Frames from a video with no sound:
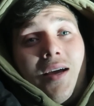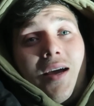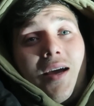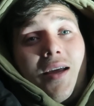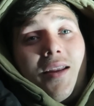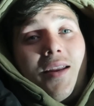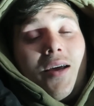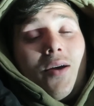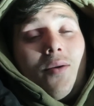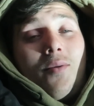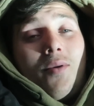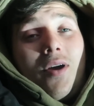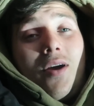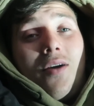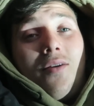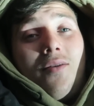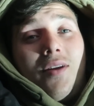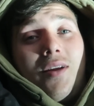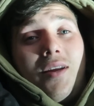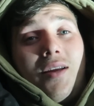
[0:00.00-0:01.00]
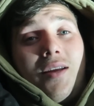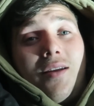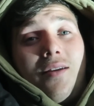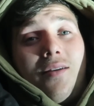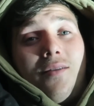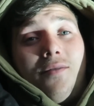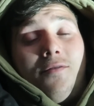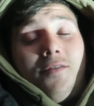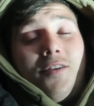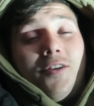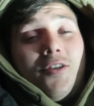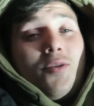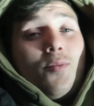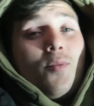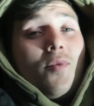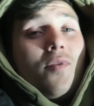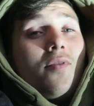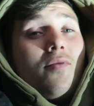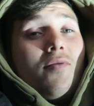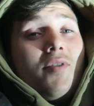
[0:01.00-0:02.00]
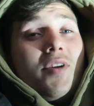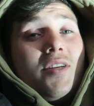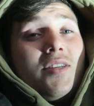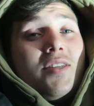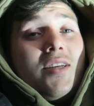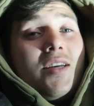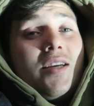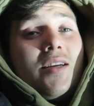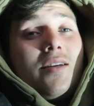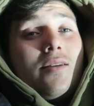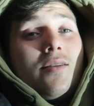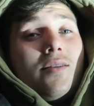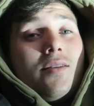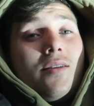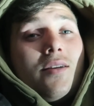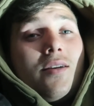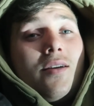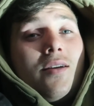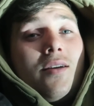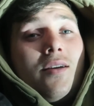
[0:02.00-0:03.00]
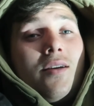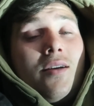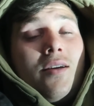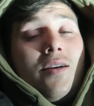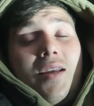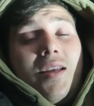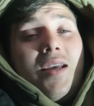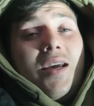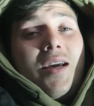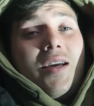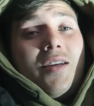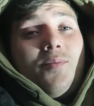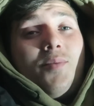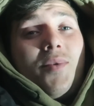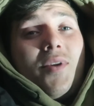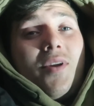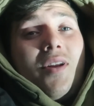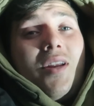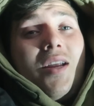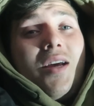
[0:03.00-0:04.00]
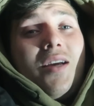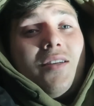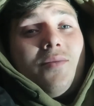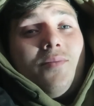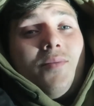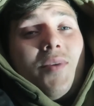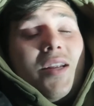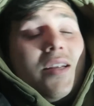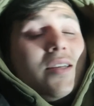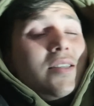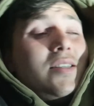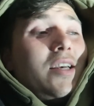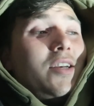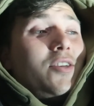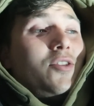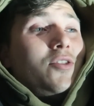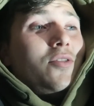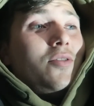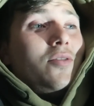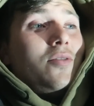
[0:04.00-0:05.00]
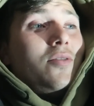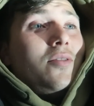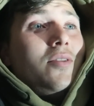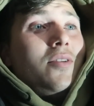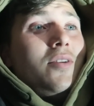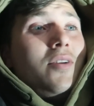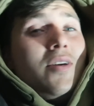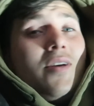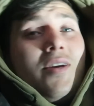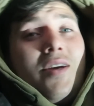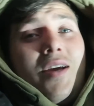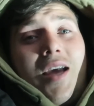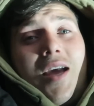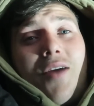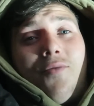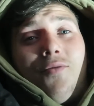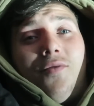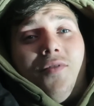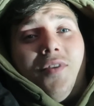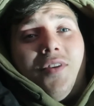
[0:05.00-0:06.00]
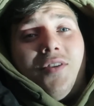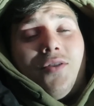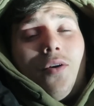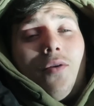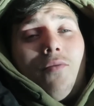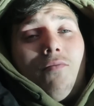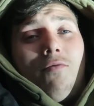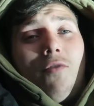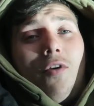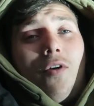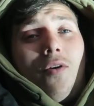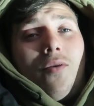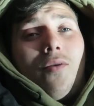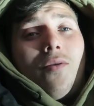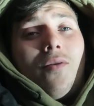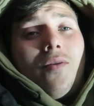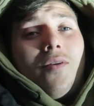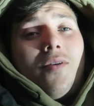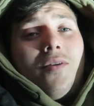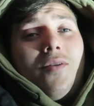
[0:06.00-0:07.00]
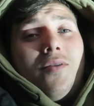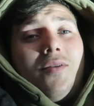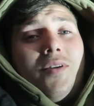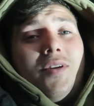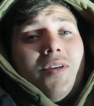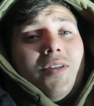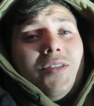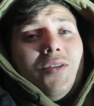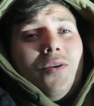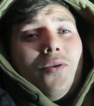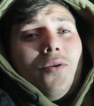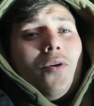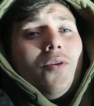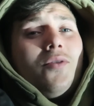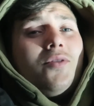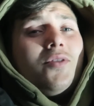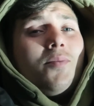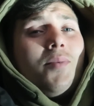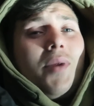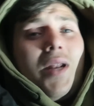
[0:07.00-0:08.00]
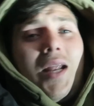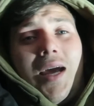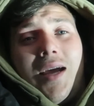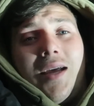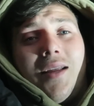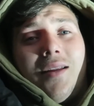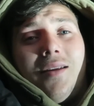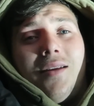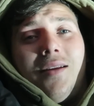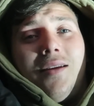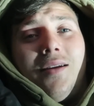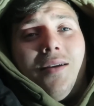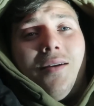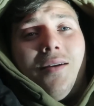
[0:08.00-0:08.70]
and now I'm currently fishing with 3 zigs. Yeah, it's been a last minute session, everything's gone wrong, it's not gone to plan,